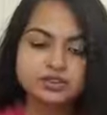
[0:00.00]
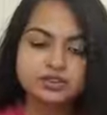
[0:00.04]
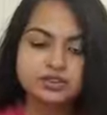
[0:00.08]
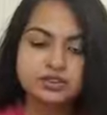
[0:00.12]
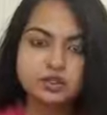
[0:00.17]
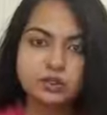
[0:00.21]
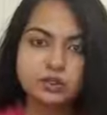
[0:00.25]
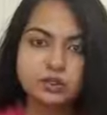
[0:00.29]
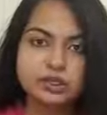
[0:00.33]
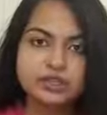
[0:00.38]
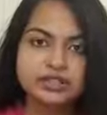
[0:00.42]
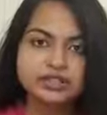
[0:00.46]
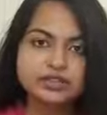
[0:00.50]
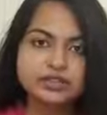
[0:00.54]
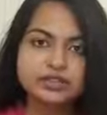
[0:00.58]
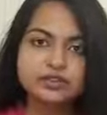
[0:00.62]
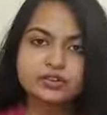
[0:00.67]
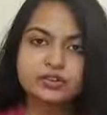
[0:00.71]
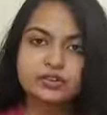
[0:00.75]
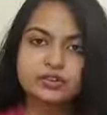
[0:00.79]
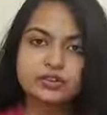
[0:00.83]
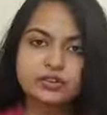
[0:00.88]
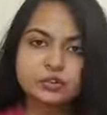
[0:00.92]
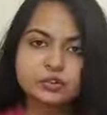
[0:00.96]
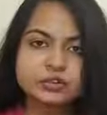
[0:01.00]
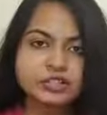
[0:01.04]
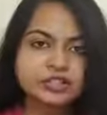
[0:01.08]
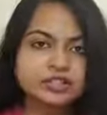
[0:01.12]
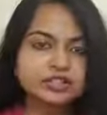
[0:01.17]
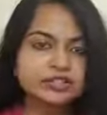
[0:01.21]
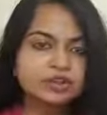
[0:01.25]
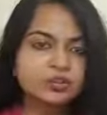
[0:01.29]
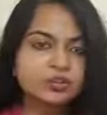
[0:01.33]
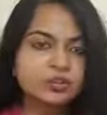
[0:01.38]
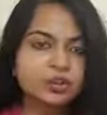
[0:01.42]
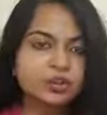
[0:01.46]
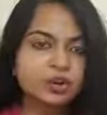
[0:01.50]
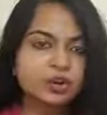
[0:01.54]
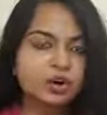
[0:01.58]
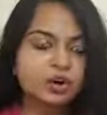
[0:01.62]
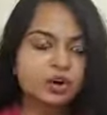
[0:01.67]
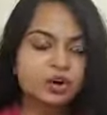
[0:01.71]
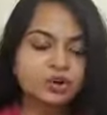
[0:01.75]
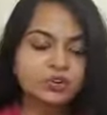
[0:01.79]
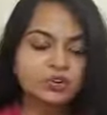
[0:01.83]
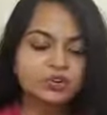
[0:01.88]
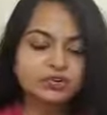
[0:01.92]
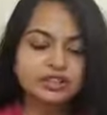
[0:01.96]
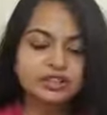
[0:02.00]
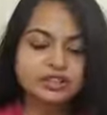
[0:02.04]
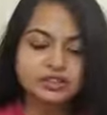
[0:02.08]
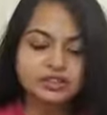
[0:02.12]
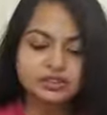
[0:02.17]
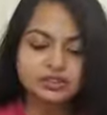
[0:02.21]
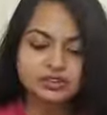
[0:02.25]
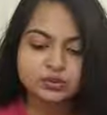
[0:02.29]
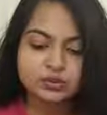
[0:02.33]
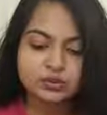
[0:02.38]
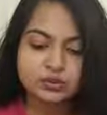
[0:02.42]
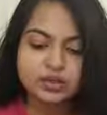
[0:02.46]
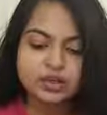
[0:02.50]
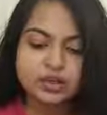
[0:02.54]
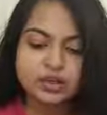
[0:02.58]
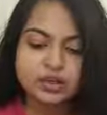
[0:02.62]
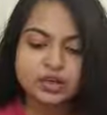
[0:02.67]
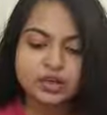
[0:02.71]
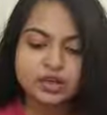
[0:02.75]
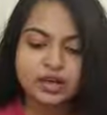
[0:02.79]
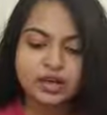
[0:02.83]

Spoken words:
So it's either 2 days a week or 3 days a week.